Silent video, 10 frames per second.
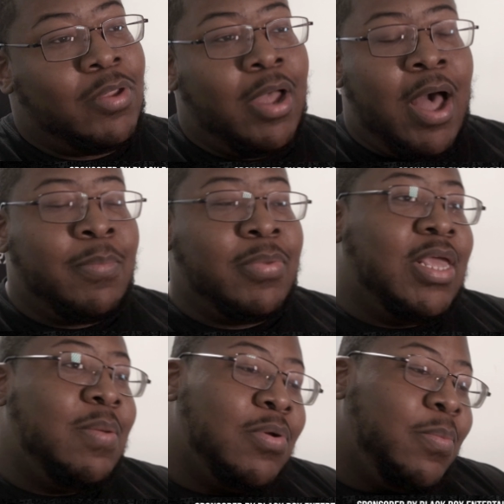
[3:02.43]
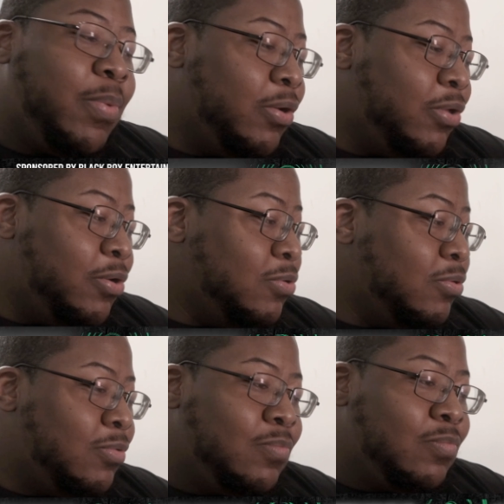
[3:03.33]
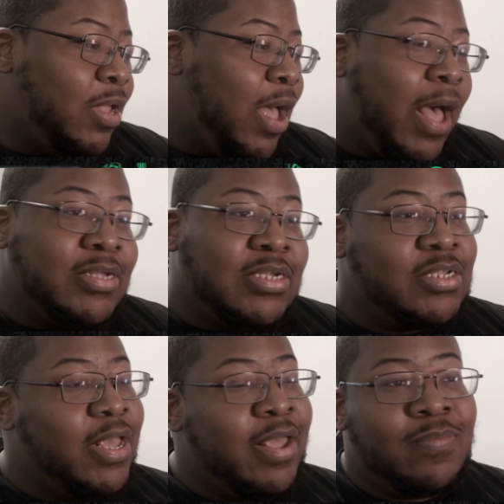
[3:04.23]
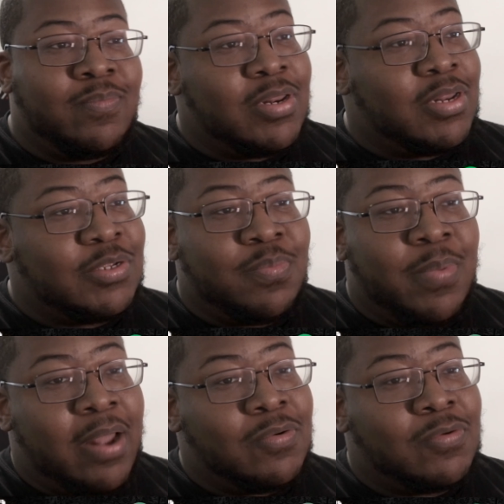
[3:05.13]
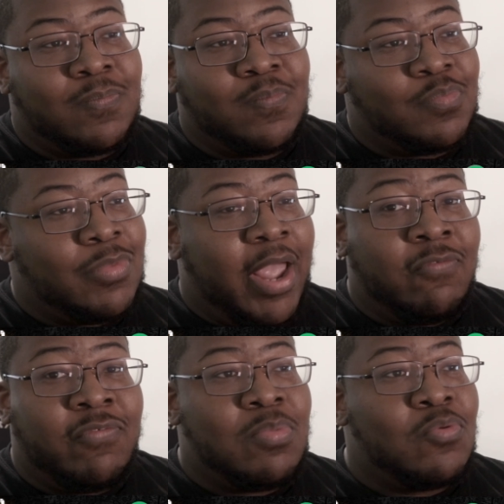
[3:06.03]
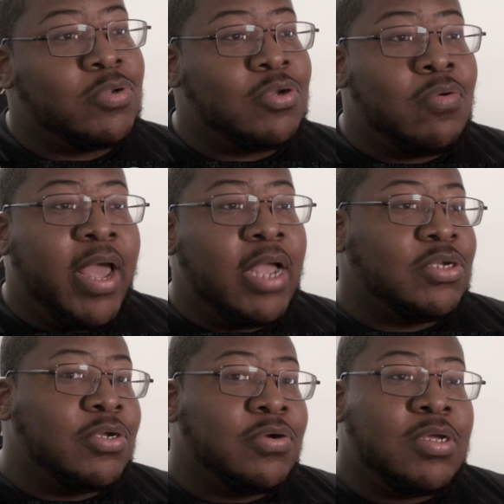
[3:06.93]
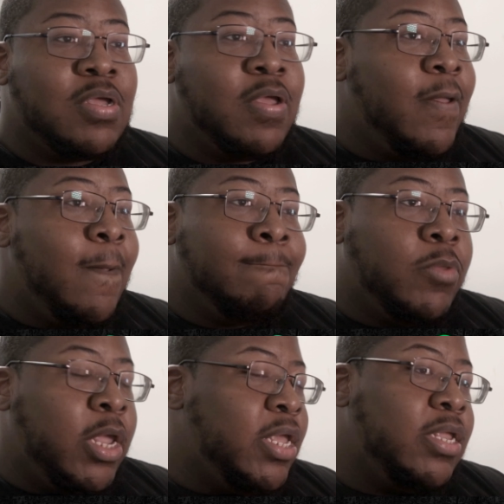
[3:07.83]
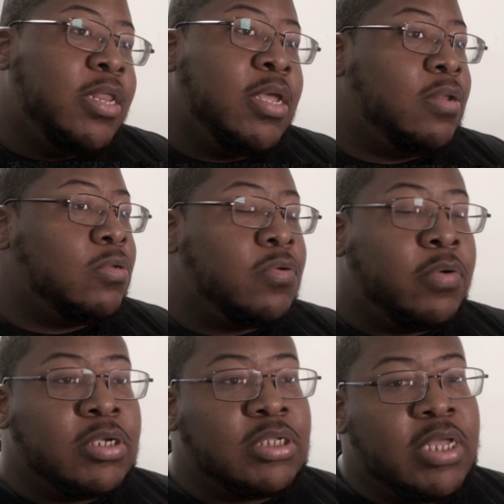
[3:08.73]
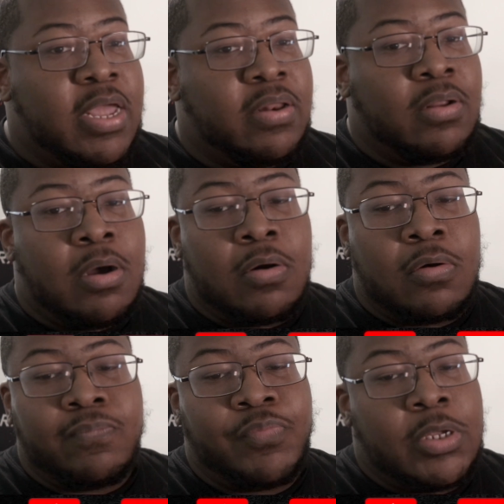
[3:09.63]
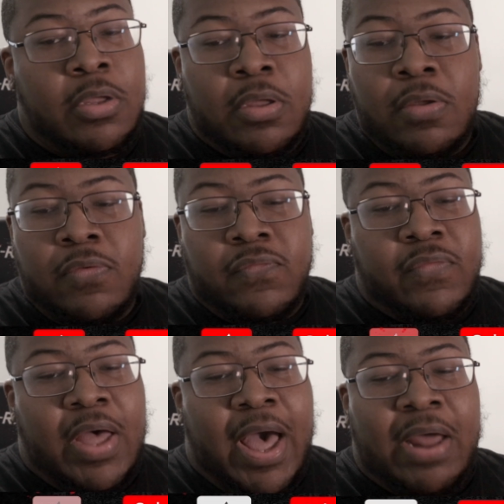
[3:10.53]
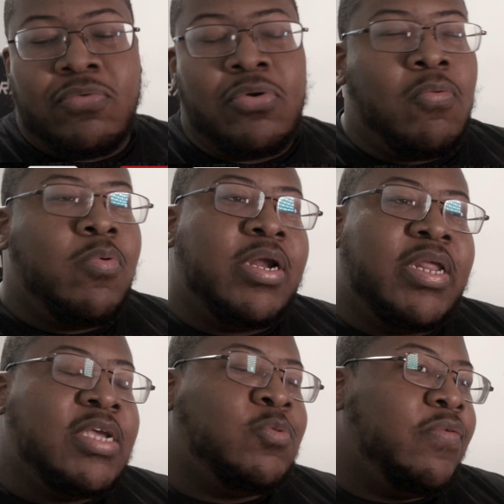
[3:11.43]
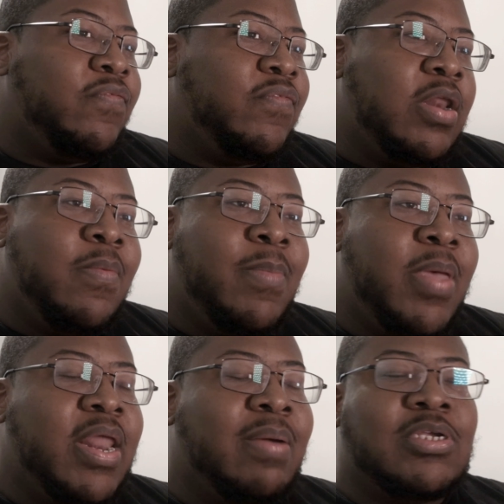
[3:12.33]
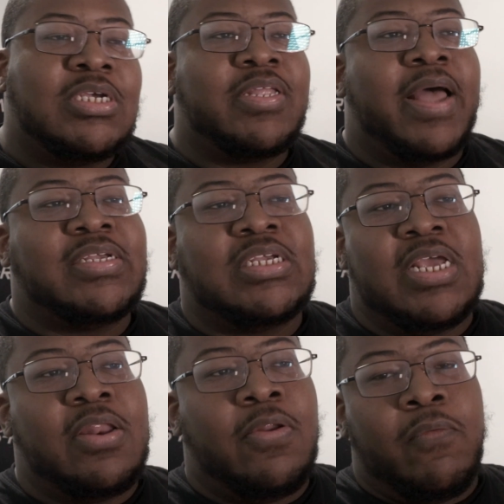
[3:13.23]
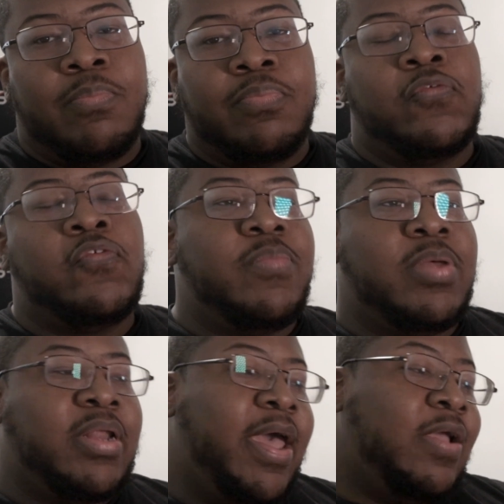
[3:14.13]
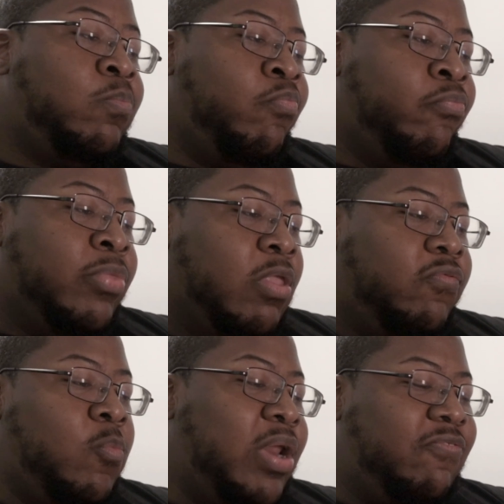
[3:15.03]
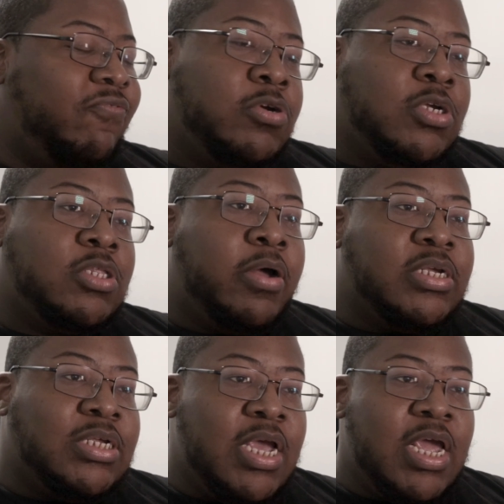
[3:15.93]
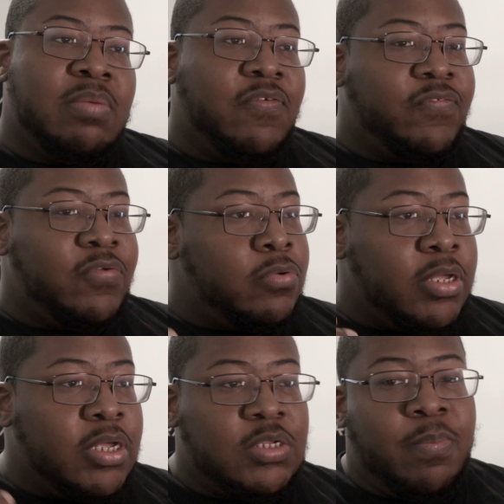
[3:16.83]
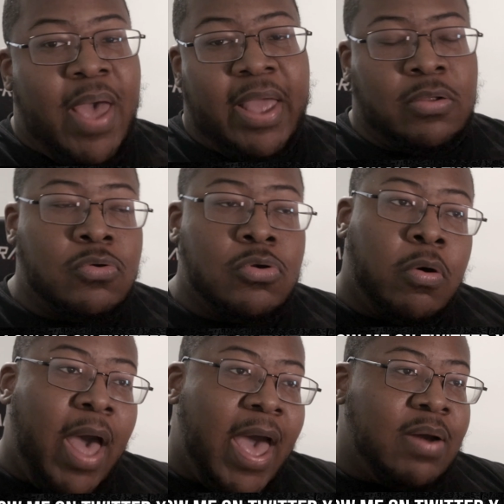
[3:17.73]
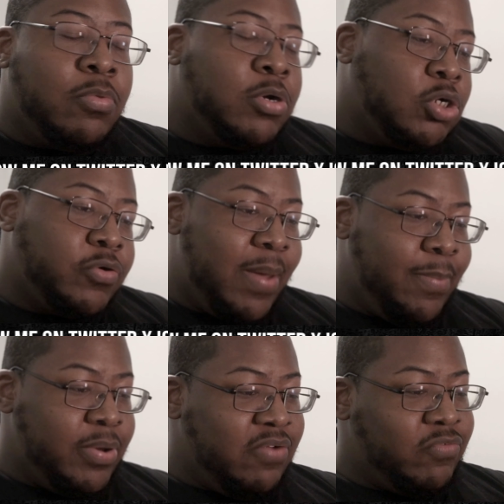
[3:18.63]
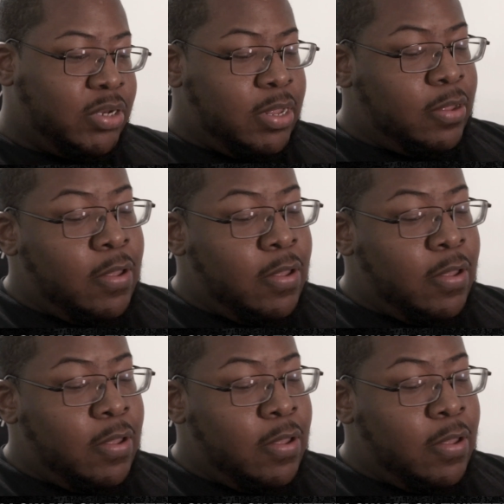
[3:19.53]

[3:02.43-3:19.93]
I'm going to keep it a buck, yo. I said in this battle that Rebel was going to catch a 30, and he did. You understand? I don't know what it is with Venom, man. I'm just not seeing no improvement. Like, from when I first started seeing him a few years back, you know, had him on the trap and everything,